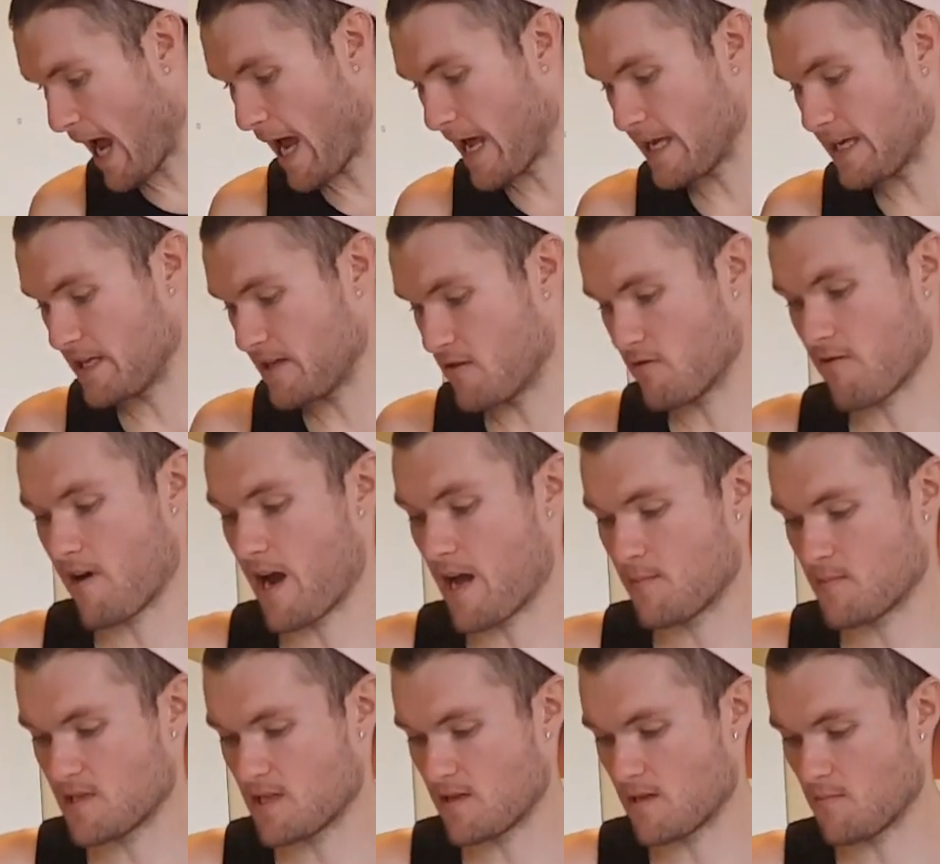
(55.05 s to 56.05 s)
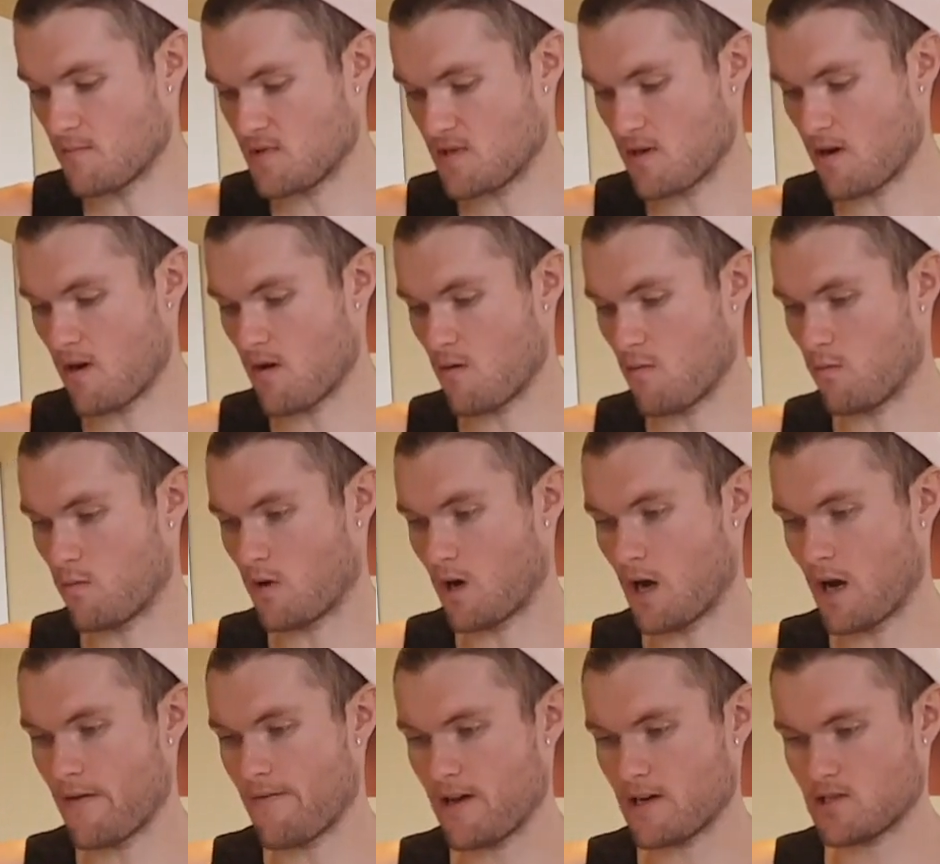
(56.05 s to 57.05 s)
80 grams of them. So
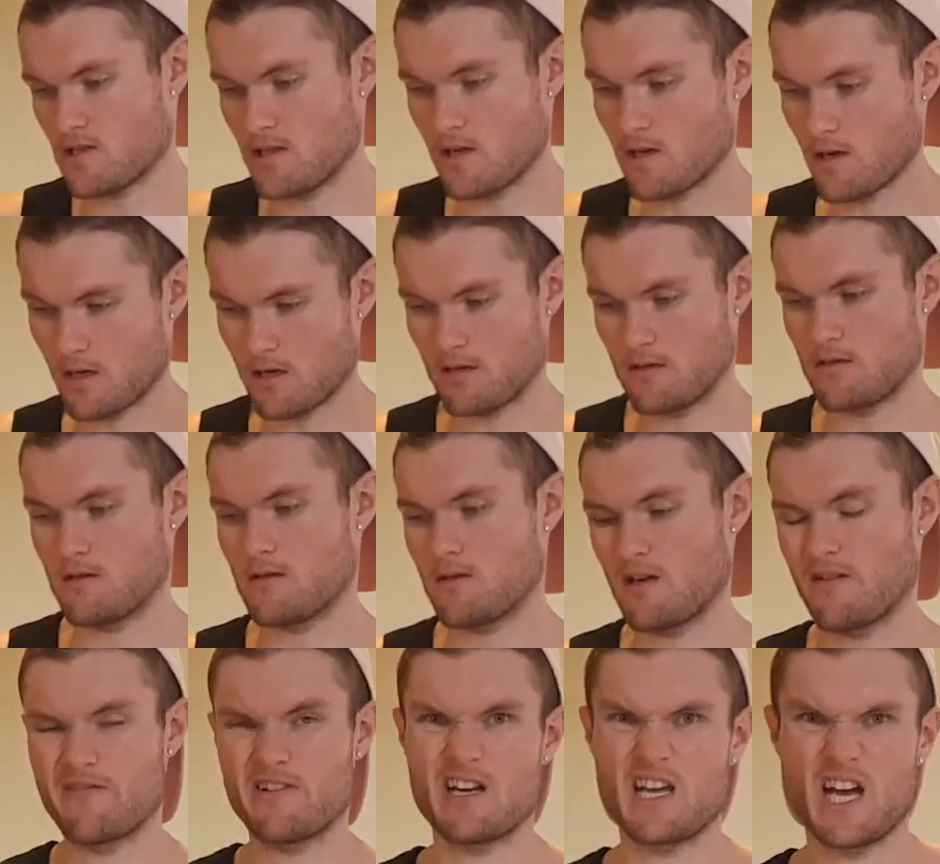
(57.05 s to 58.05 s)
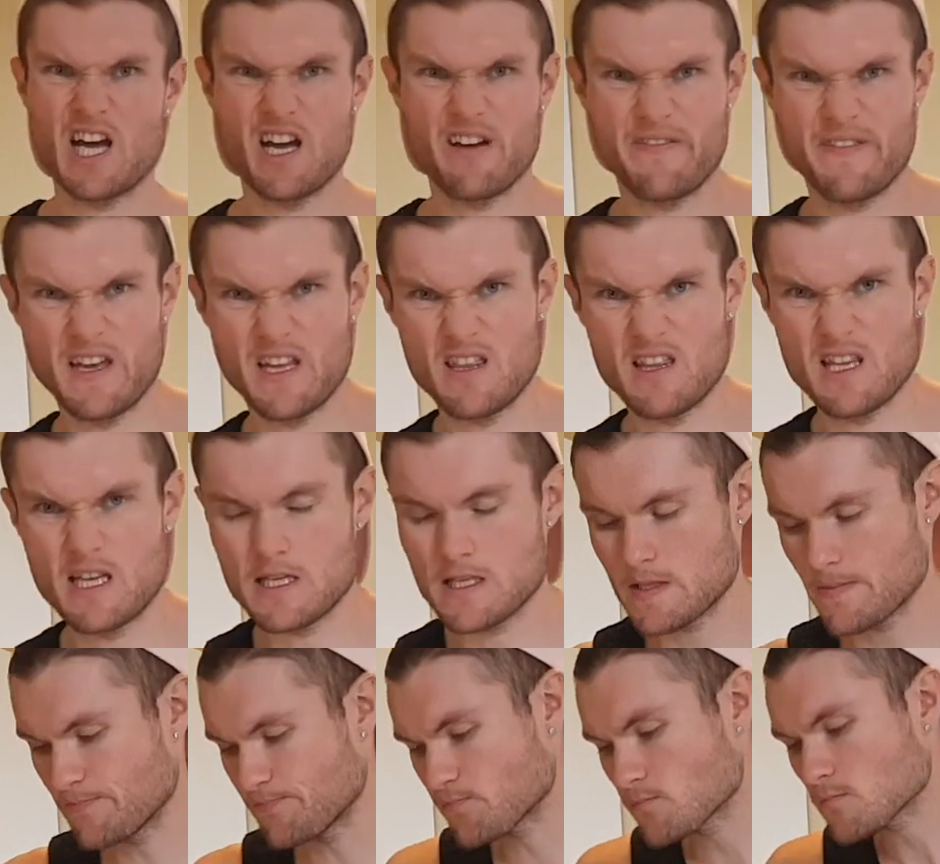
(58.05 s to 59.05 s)
I've already half eaten
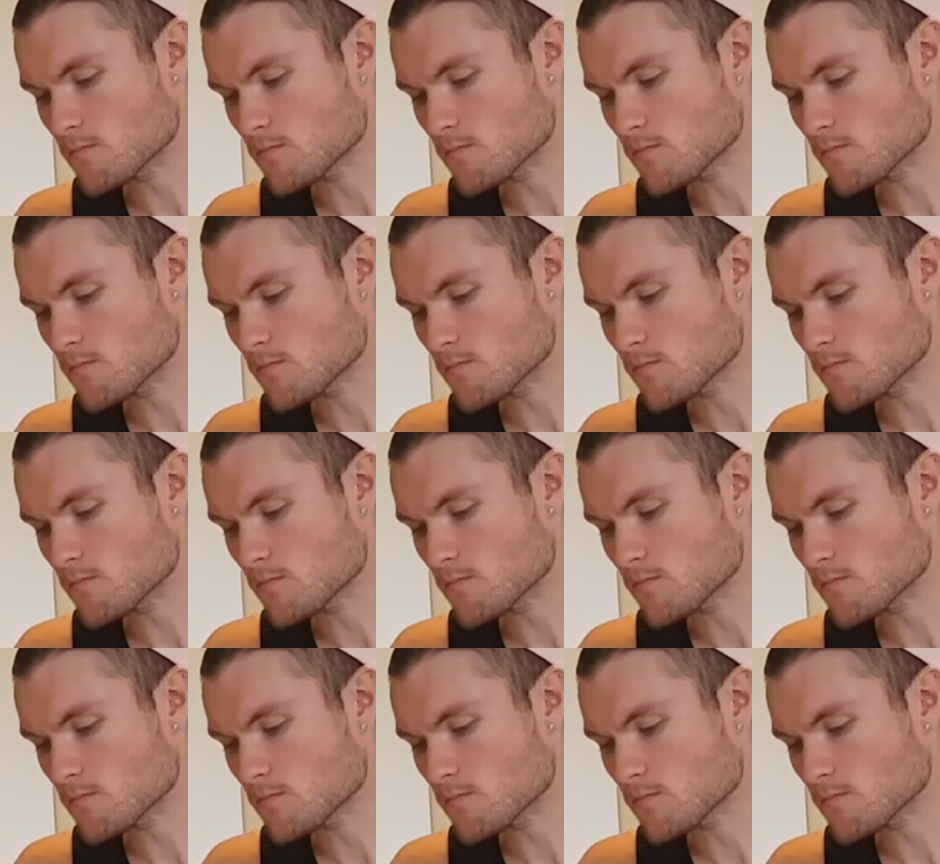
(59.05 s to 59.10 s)
this.